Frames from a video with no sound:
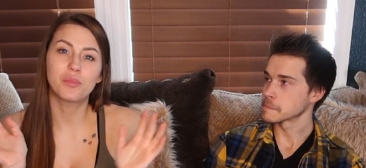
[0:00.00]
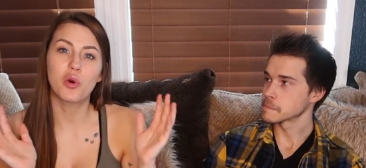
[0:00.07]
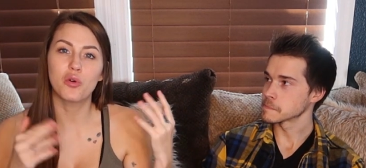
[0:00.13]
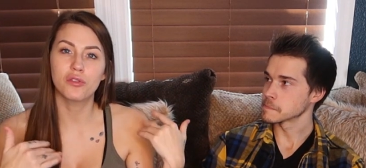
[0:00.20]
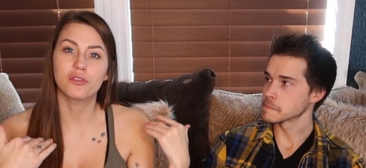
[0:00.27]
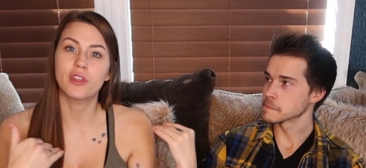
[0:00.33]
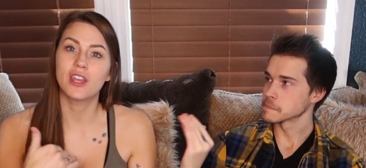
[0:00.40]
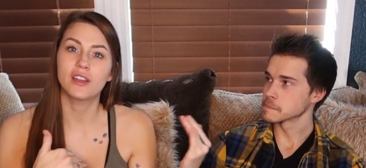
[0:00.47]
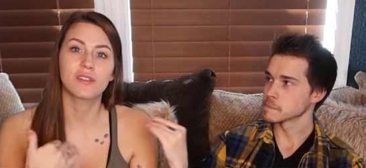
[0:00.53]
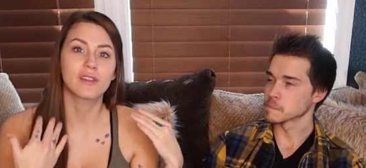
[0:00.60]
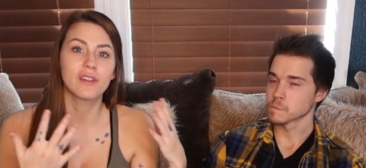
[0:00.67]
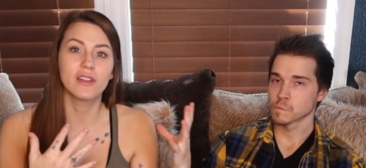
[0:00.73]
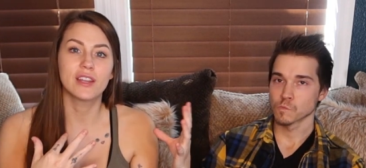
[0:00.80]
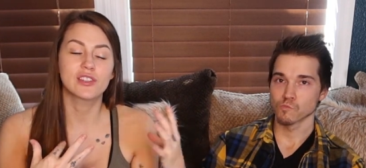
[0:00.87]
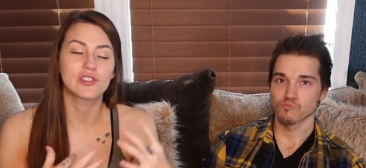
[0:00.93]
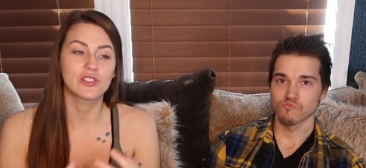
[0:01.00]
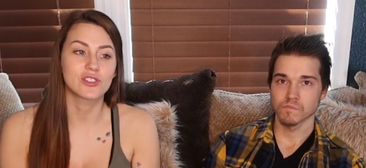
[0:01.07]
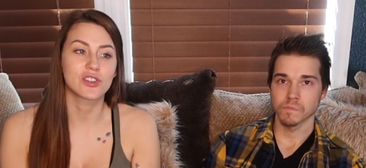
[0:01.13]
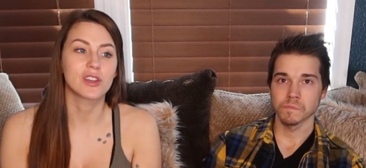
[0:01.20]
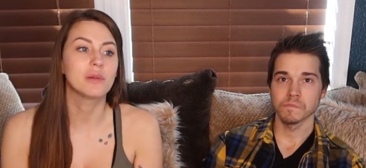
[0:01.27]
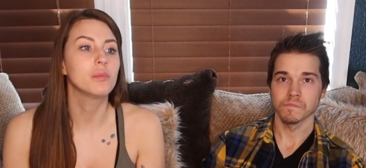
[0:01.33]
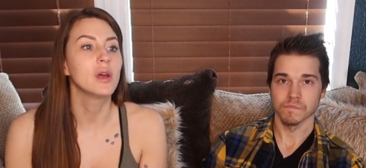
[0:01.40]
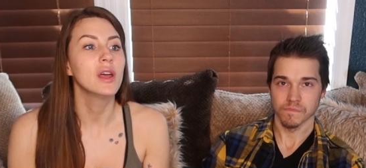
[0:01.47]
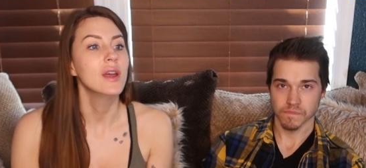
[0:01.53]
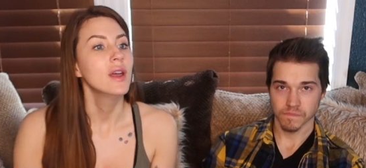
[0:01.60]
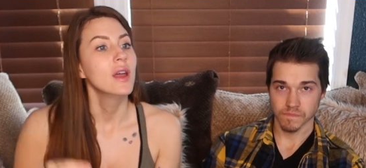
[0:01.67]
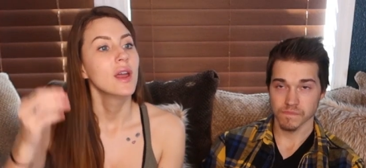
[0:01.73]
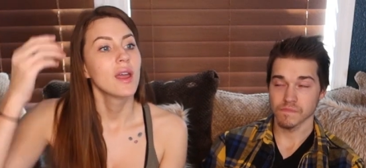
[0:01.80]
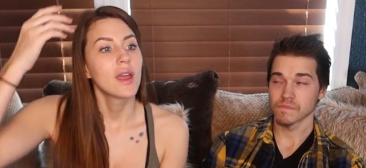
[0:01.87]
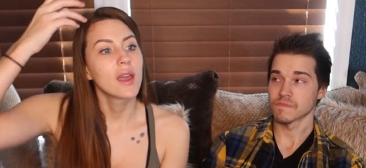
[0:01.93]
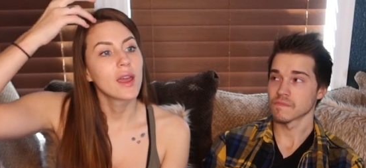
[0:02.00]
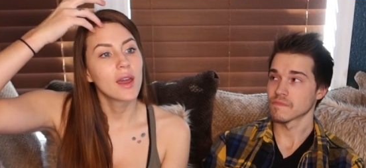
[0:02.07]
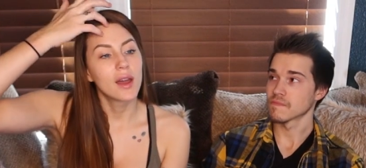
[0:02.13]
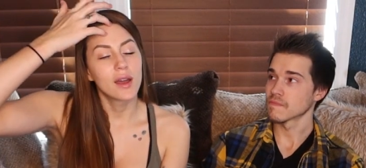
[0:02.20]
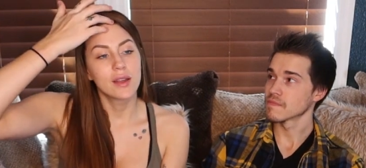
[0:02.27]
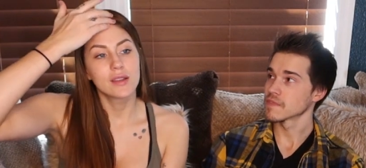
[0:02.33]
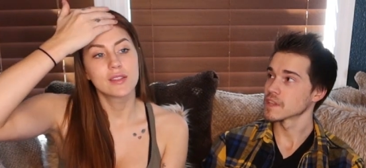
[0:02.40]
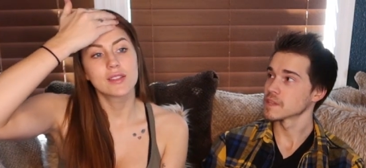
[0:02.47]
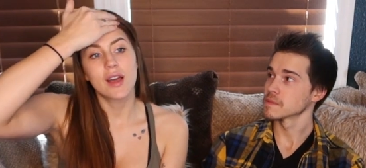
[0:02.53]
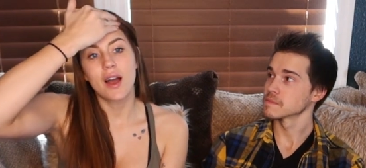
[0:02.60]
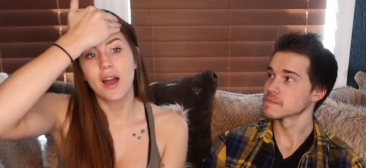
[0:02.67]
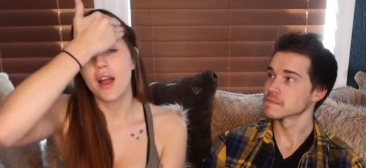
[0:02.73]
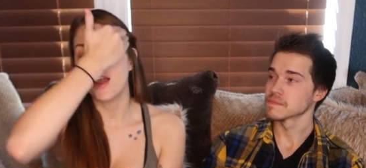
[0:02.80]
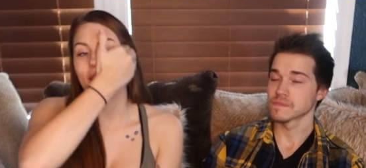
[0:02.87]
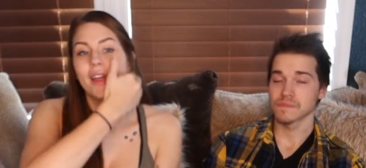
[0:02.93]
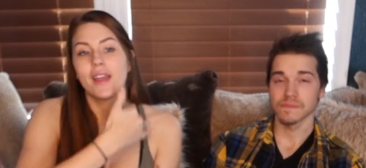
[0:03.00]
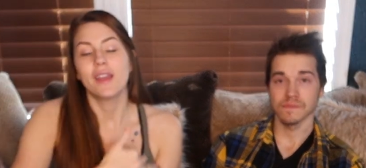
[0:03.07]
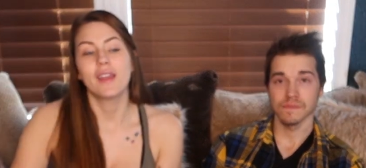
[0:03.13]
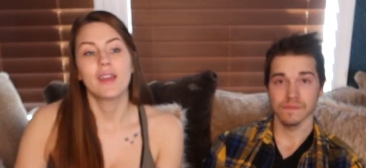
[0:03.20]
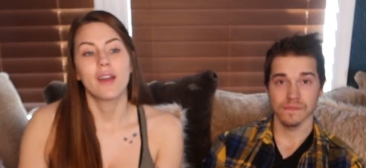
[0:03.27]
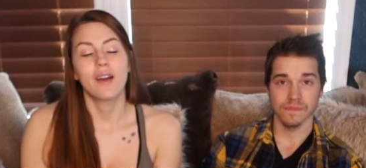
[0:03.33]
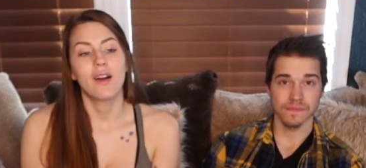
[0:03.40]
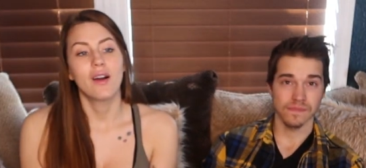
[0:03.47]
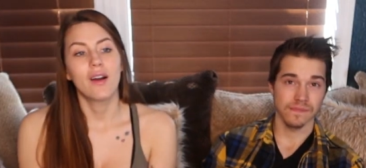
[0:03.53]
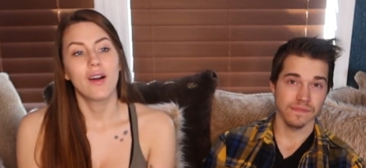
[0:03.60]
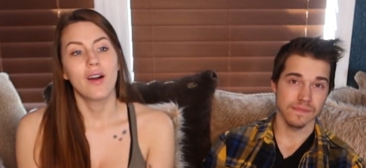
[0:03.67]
Speaker 1: both in a relationship and I